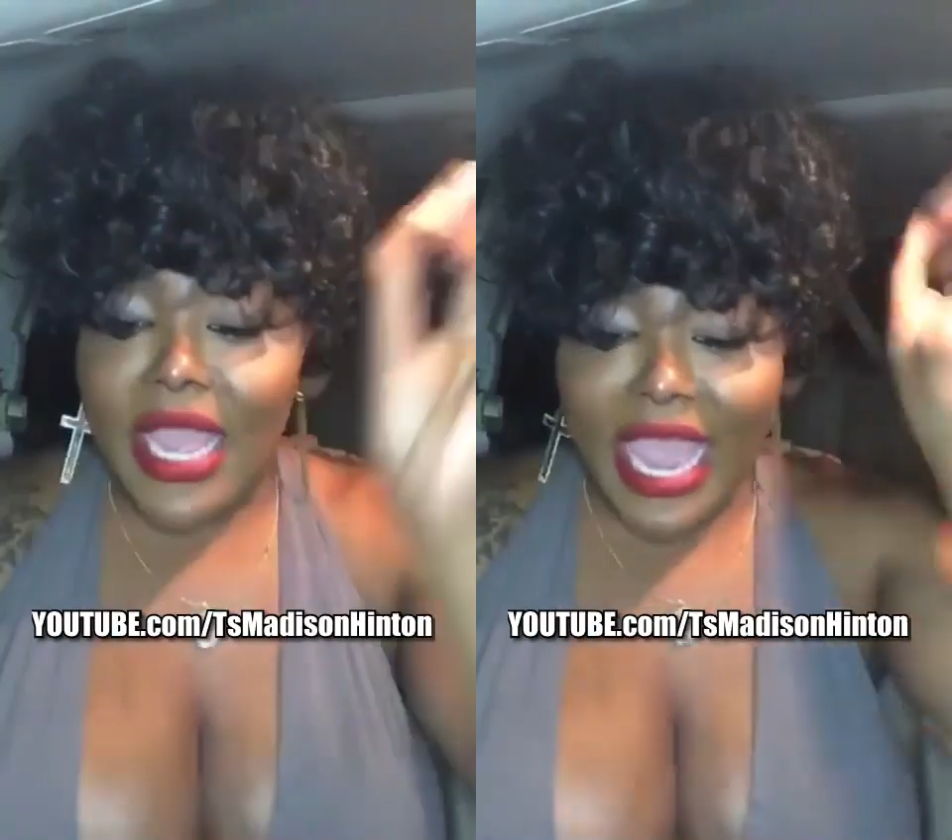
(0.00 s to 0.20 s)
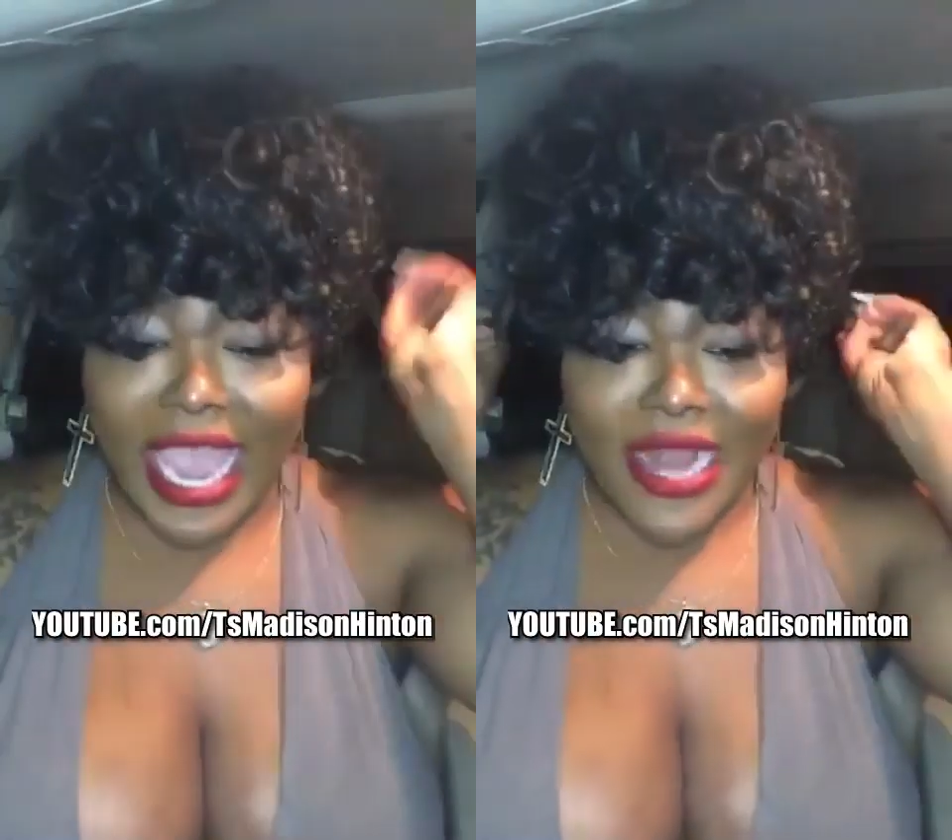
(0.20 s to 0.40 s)

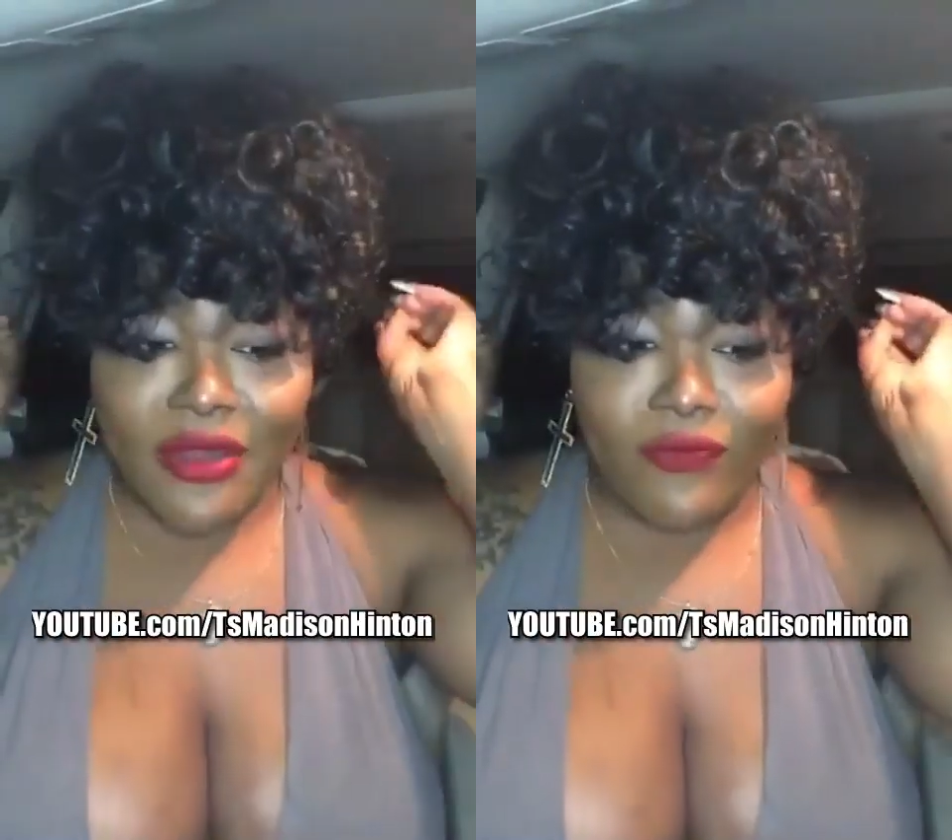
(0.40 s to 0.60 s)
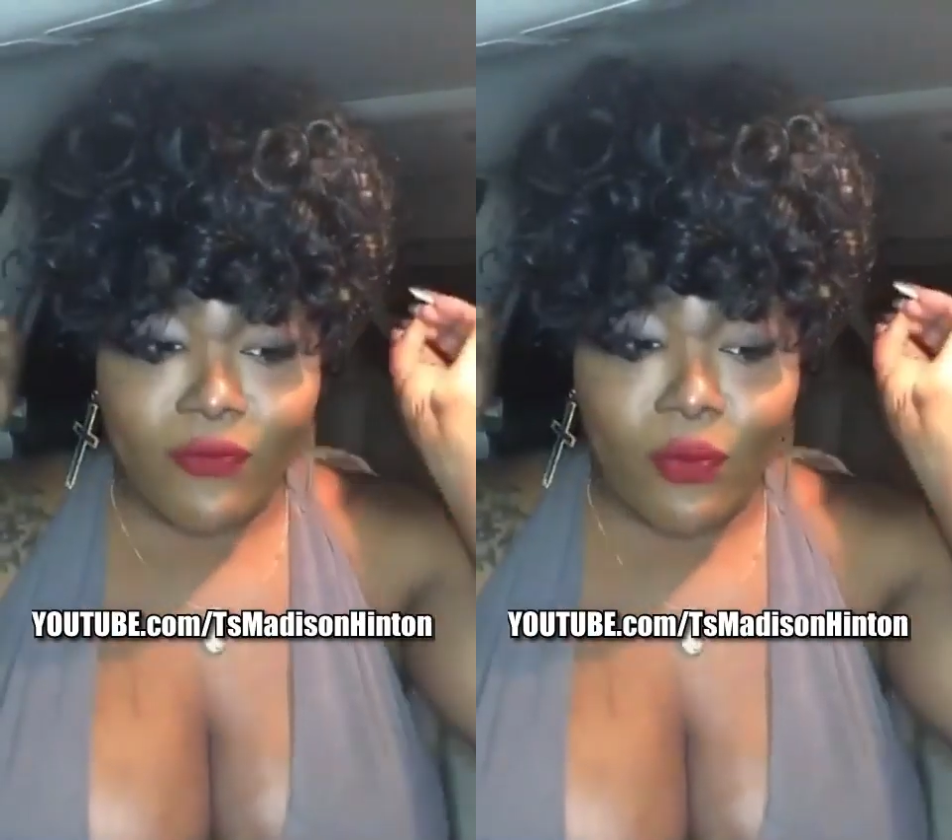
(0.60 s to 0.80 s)

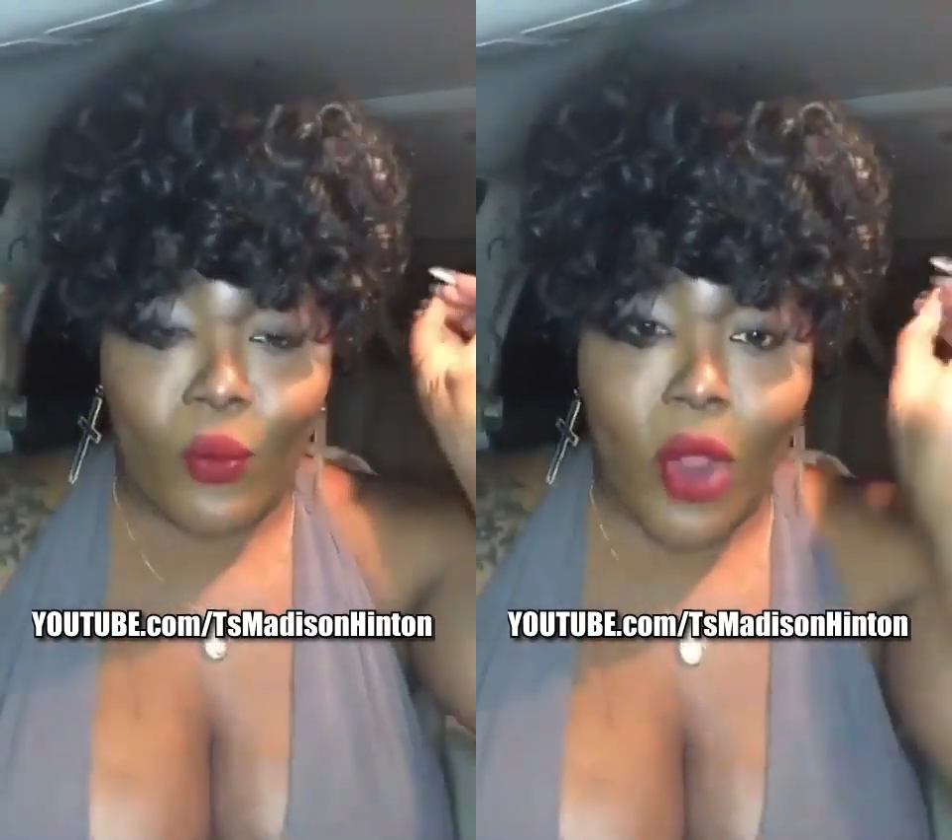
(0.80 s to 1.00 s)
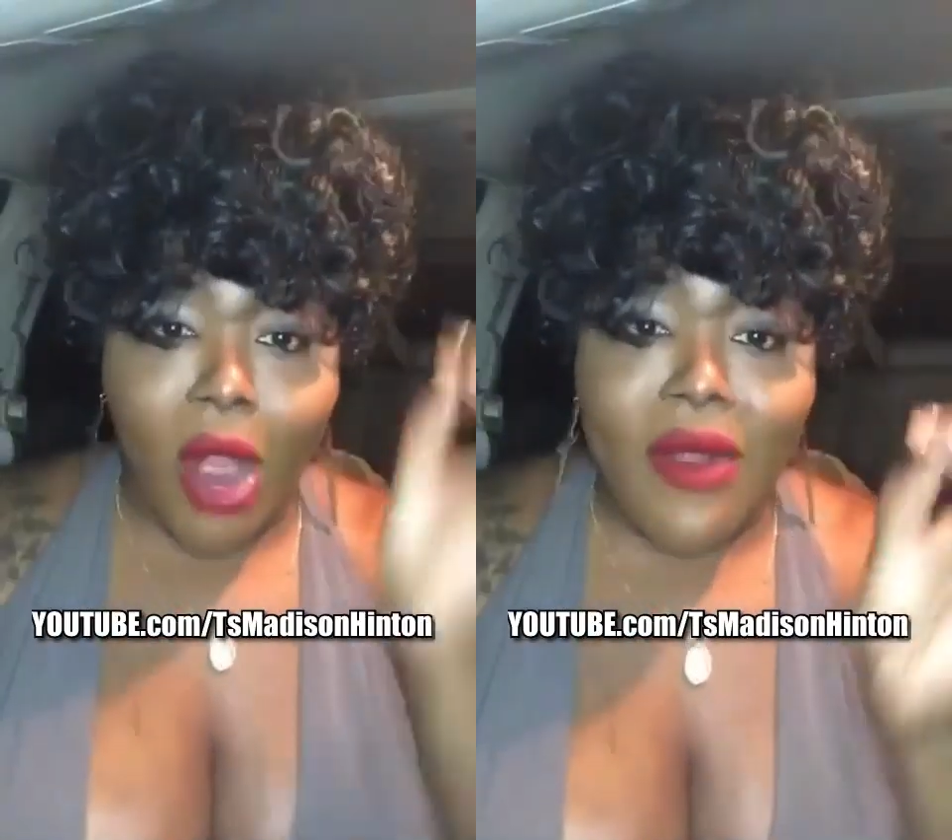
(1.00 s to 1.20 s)
And
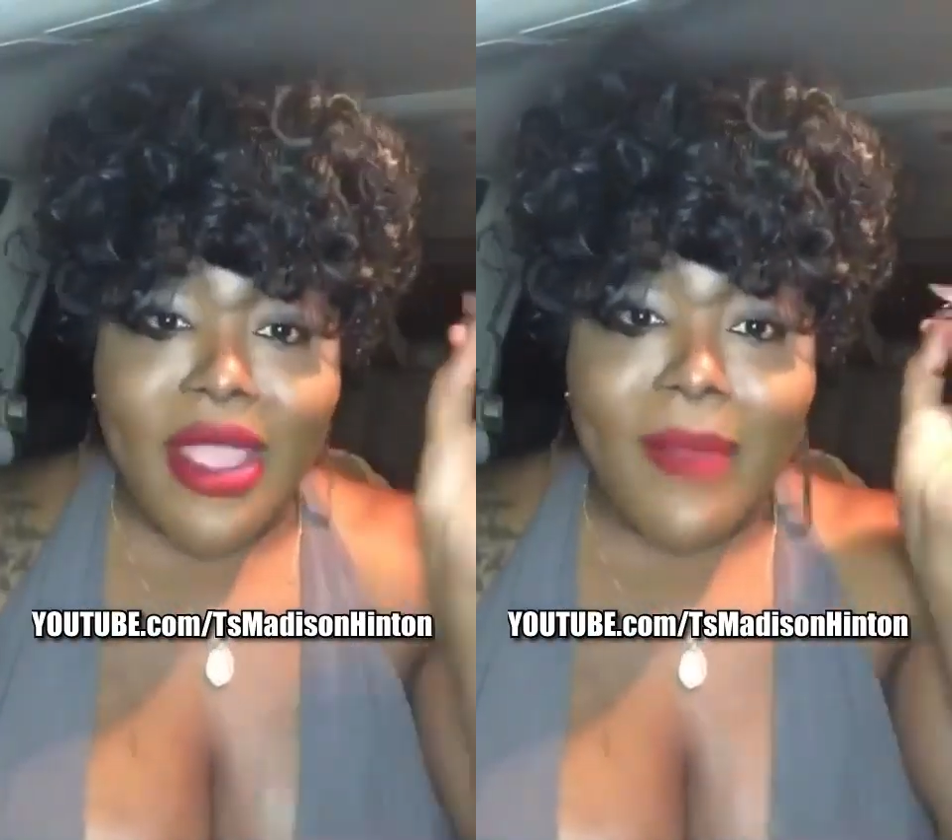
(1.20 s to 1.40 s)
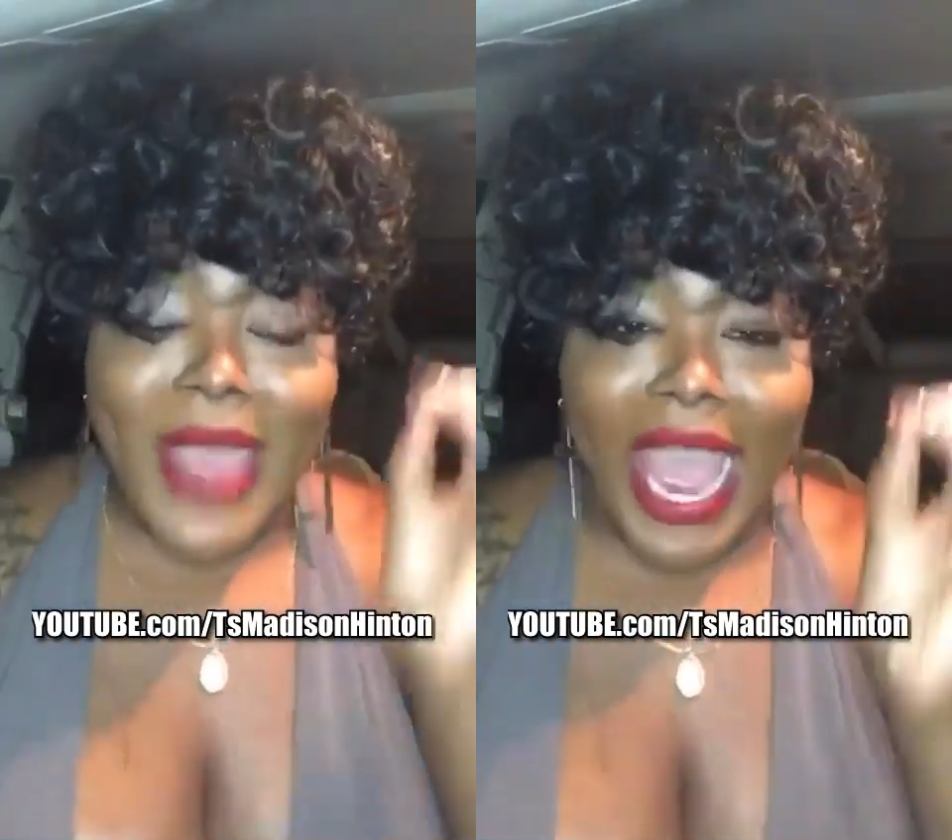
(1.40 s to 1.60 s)
worry
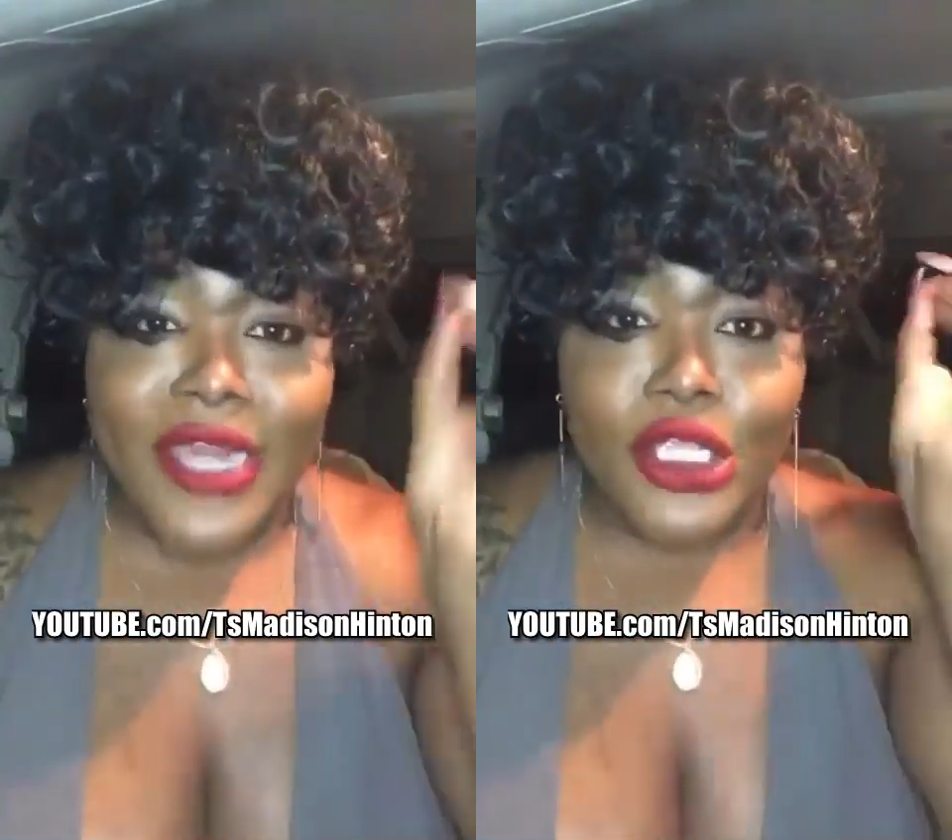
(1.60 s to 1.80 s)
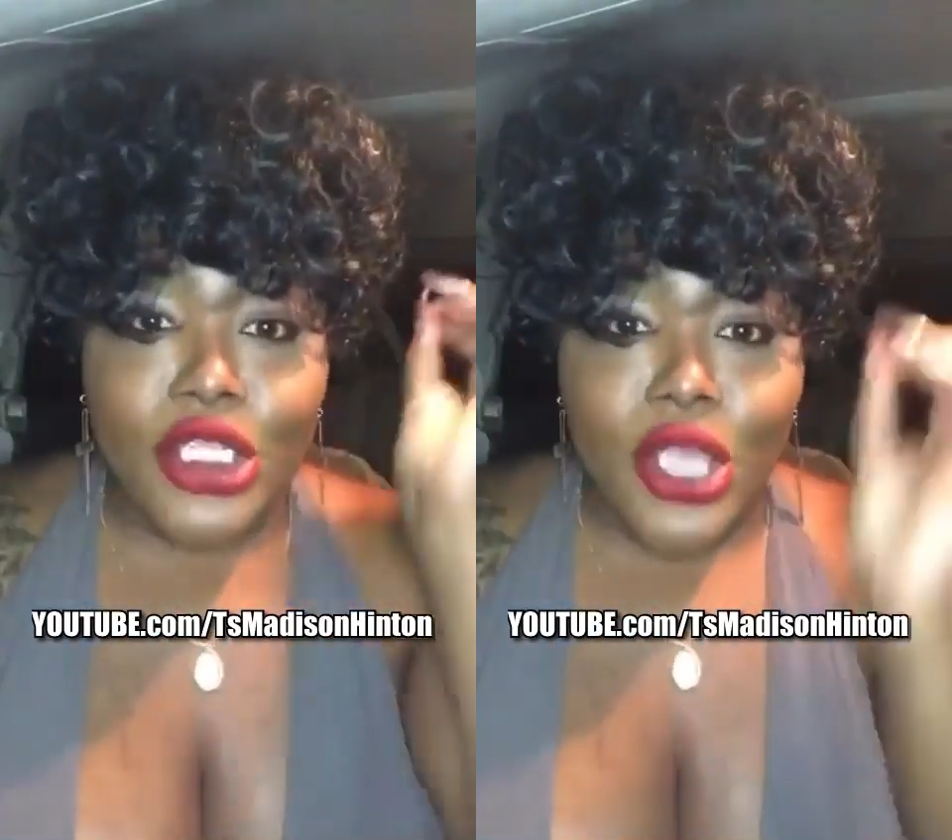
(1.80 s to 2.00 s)
about
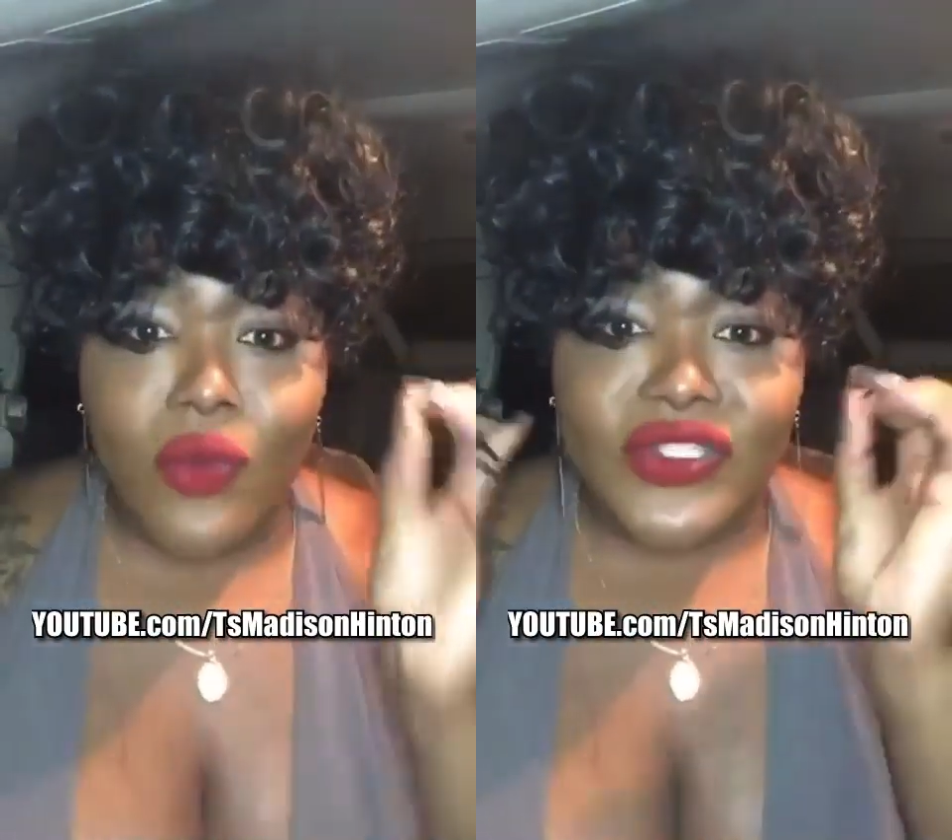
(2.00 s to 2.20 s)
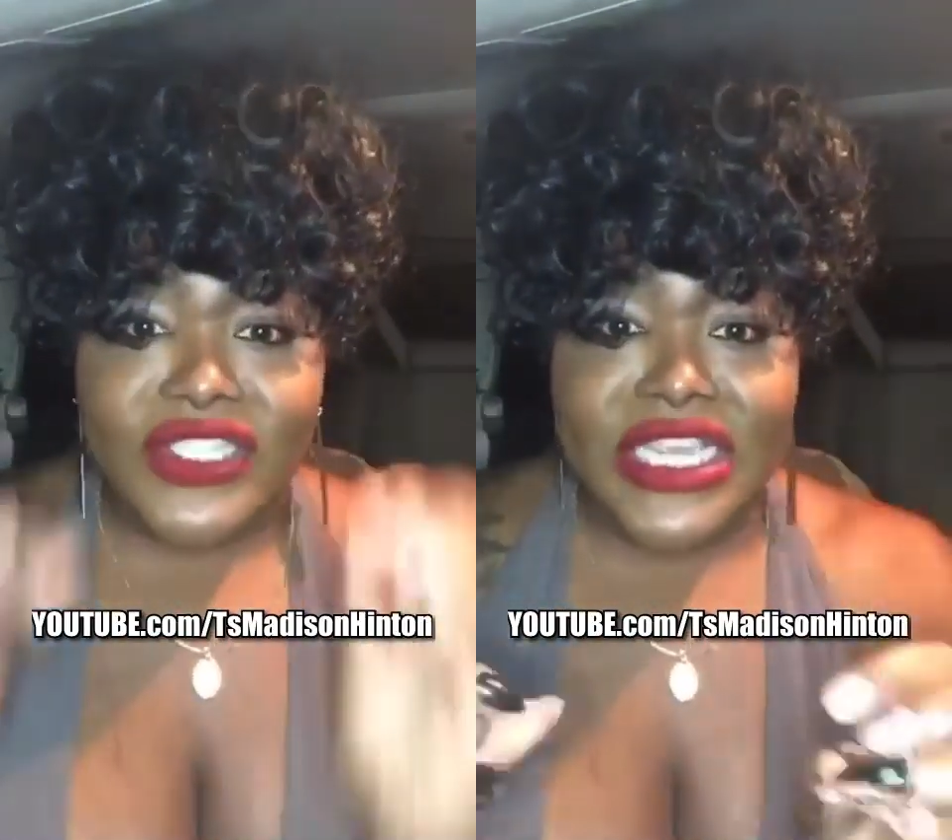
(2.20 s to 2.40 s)

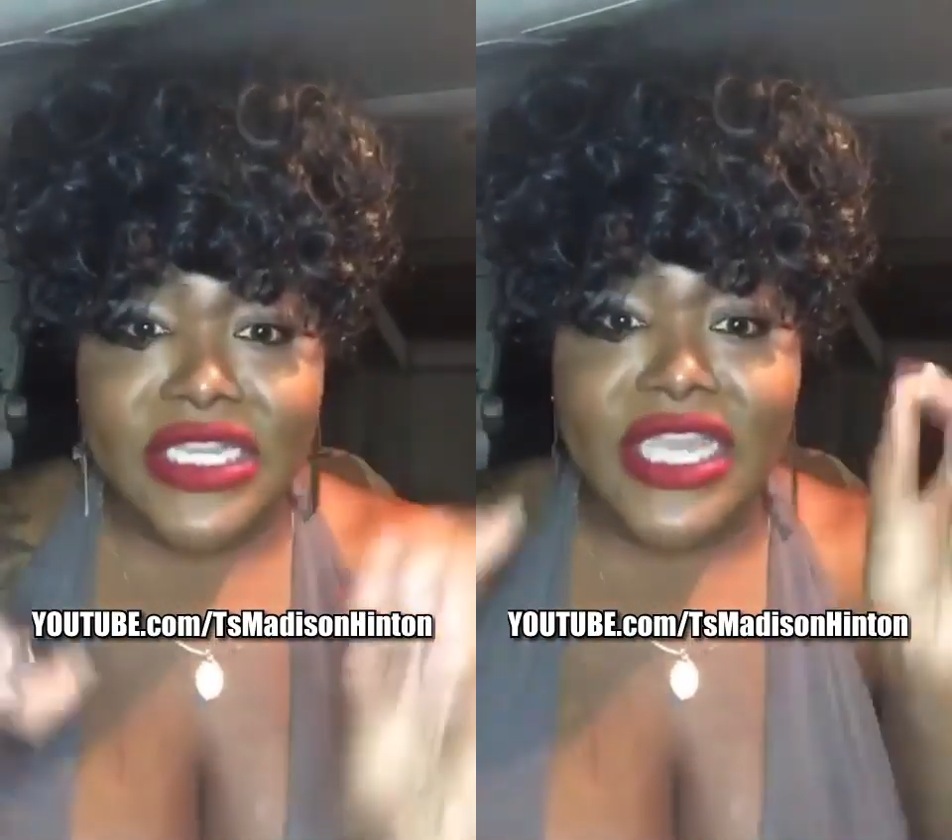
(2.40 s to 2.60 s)
your seat.